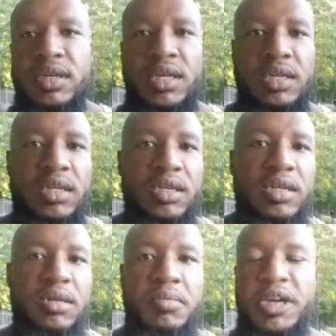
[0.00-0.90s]

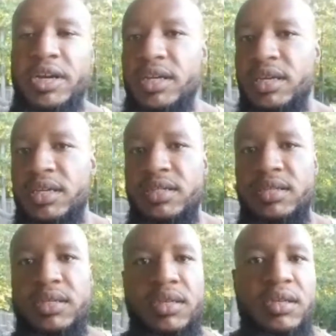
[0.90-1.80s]
Indian, American,
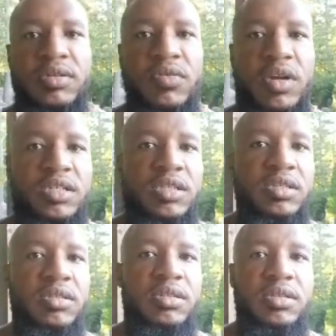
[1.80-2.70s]
Russian,
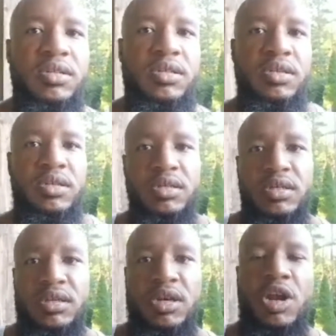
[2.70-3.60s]

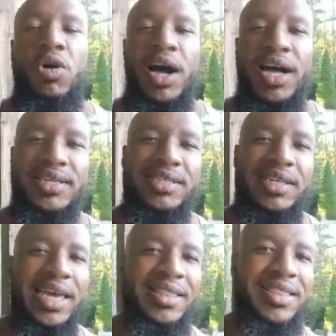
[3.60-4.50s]
no us
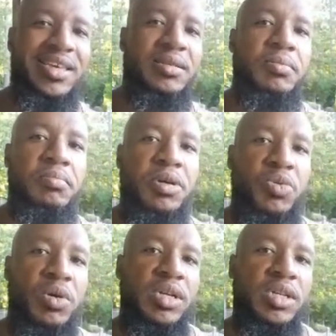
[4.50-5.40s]
and them, but
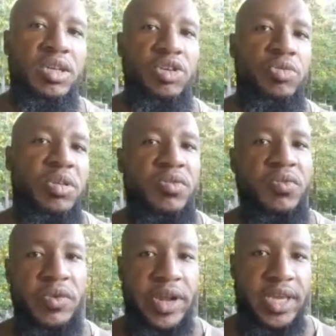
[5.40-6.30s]
one human
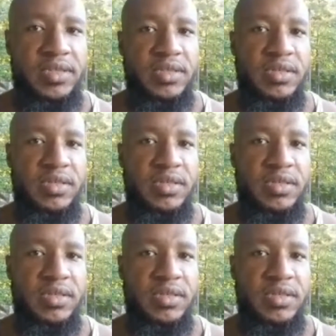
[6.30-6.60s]
race.